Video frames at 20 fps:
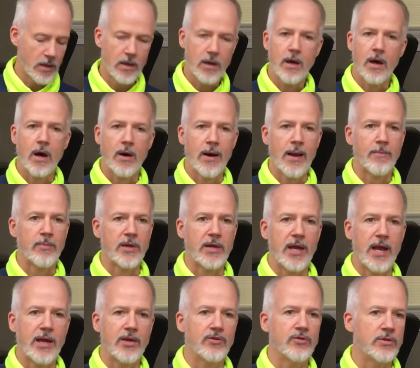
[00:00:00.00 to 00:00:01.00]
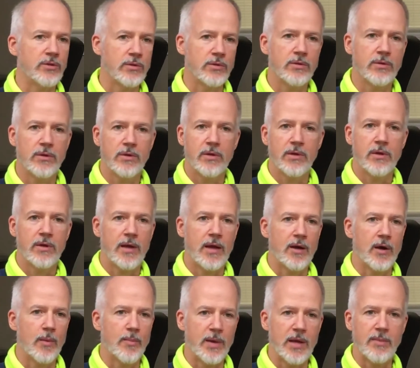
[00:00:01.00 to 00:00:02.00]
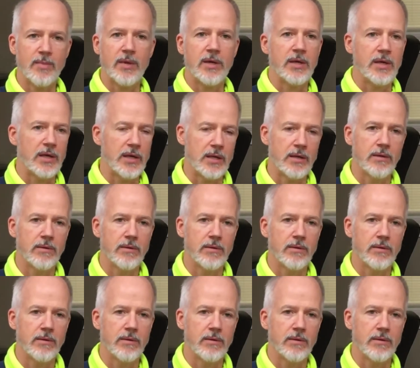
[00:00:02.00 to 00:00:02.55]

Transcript: our application, and our PPE